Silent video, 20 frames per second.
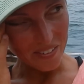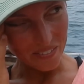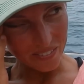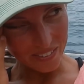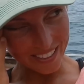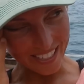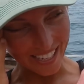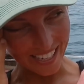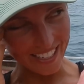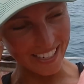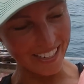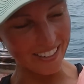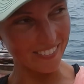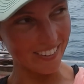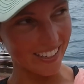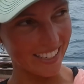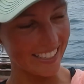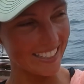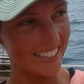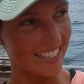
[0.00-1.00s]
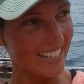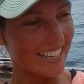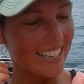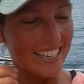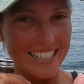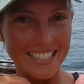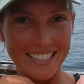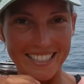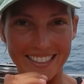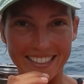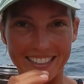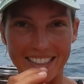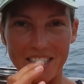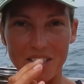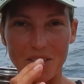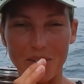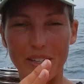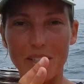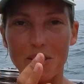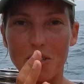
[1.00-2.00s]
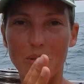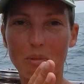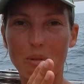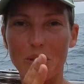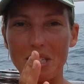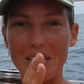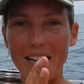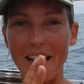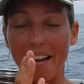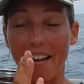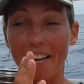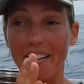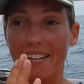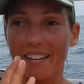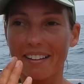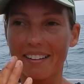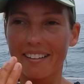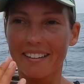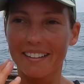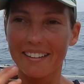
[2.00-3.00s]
we're kind of like sailing straight towards land,